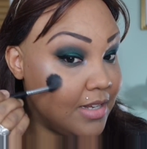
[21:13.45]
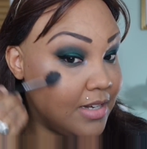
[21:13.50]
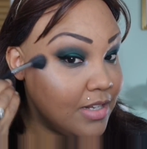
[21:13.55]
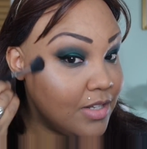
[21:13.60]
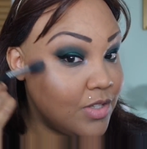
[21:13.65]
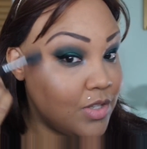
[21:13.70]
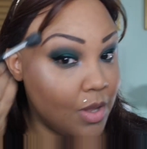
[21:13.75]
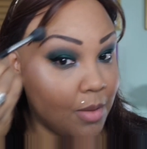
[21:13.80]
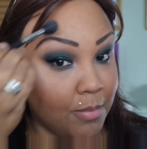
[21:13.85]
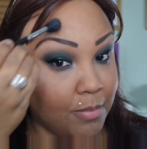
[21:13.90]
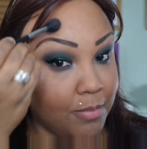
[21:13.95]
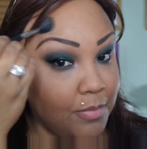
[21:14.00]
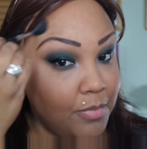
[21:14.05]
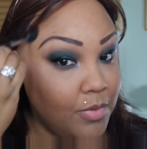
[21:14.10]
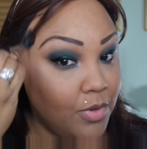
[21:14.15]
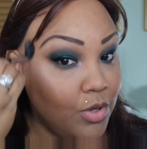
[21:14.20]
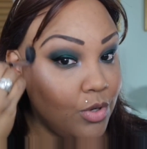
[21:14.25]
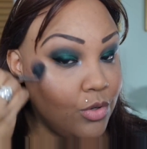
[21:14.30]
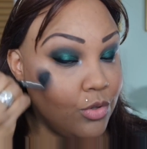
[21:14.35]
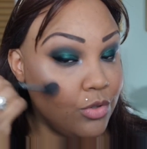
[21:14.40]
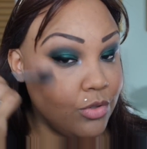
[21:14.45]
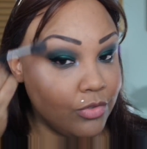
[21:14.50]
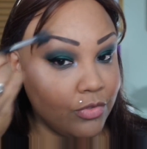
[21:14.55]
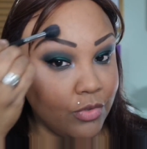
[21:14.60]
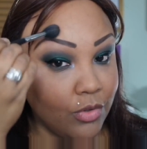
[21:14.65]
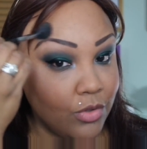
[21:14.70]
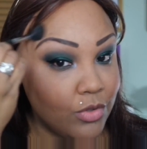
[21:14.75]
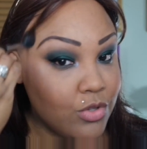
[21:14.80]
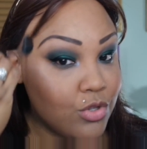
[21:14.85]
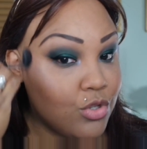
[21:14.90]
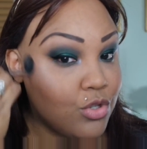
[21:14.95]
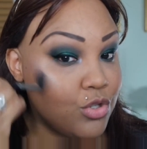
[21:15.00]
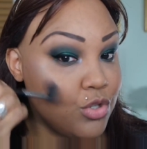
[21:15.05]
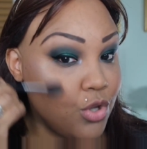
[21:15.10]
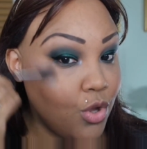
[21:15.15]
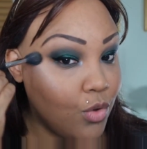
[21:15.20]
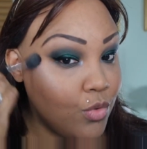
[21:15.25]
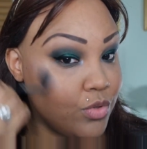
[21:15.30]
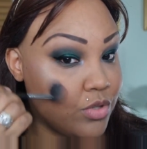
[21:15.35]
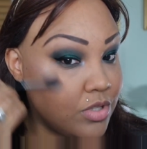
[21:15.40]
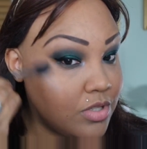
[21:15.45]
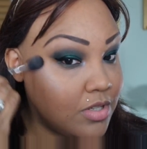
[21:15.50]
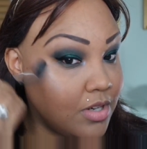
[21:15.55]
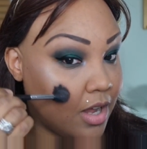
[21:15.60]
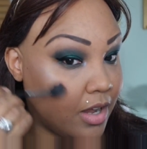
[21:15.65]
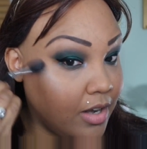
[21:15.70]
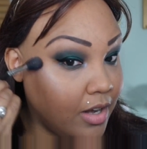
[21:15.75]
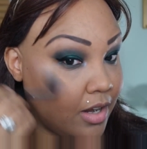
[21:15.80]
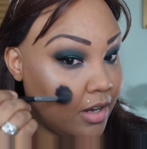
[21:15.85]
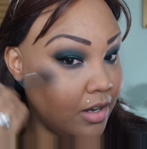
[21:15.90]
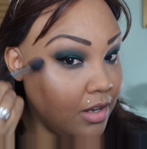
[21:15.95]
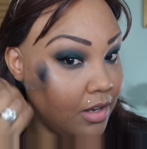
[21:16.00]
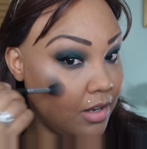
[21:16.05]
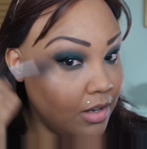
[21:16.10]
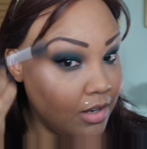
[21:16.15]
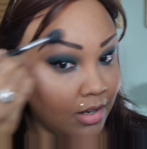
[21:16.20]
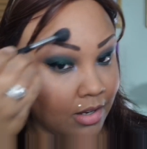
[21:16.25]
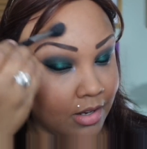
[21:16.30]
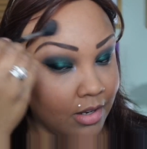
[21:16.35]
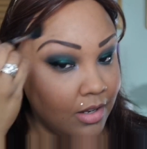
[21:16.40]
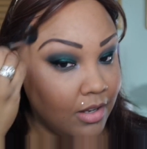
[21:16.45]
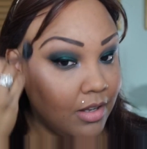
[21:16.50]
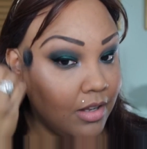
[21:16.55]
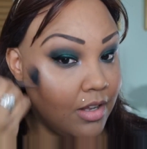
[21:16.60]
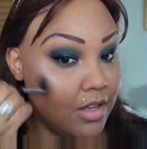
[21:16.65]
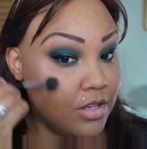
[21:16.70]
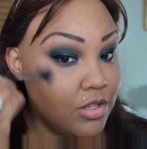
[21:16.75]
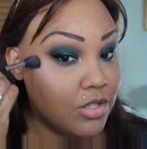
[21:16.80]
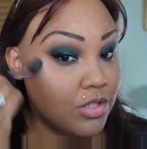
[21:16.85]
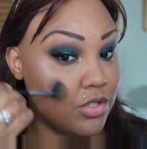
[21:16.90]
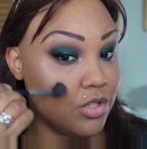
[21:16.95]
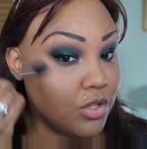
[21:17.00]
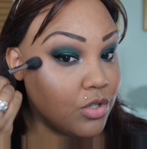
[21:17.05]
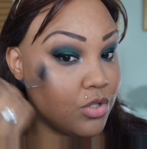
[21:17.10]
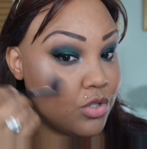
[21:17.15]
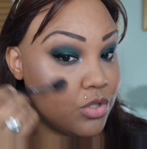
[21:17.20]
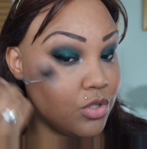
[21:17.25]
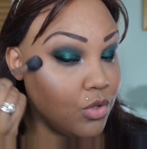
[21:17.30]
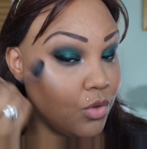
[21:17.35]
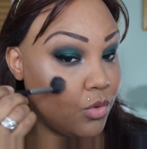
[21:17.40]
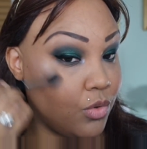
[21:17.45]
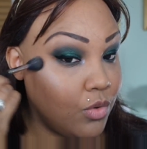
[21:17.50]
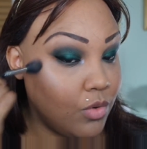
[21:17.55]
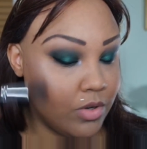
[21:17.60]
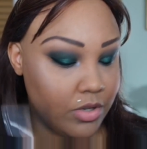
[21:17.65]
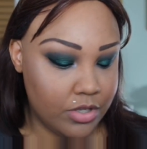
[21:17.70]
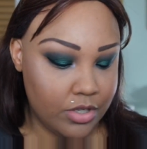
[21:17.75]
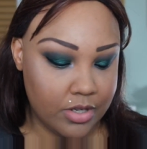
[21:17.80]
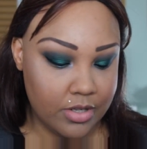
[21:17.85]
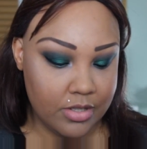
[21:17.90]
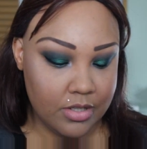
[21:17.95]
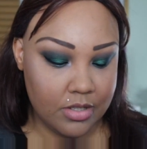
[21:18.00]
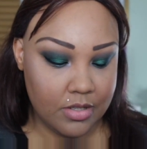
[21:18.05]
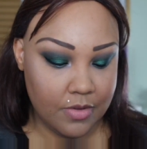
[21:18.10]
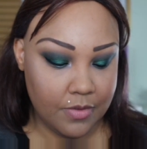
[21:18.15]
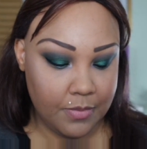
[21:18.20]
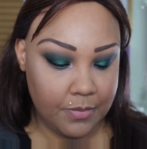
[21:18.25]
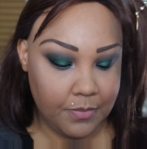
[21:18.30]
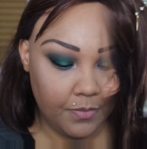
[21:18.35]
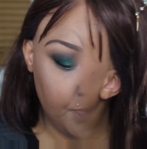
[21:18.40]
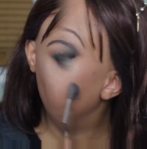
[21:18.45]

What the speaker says: it is beautiful, so stunning. It just looks so gorgeous.